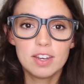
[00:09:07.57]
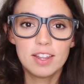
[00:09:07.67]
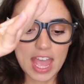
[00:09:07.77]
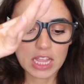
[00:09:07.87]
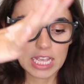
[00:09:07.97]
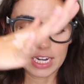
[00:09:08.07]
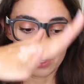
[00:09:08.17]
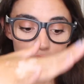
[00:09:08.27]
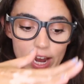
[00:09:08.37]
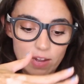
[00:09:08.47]
and then
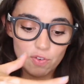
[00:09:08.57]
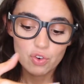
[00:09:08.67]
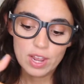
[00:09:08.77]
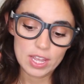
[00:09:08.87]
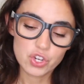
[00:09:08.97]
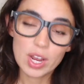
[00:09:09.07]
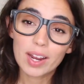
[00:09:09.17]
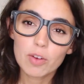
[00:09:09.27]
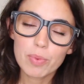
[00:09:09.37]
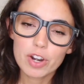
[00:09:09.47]
it'll kind of create a
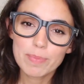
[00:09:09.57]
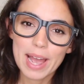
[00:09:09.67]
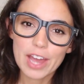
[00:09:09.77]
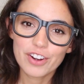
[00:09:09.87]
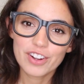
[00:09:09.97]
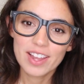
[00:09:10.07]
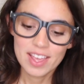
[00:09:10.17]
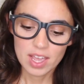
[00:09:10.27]
checkerboard pattern,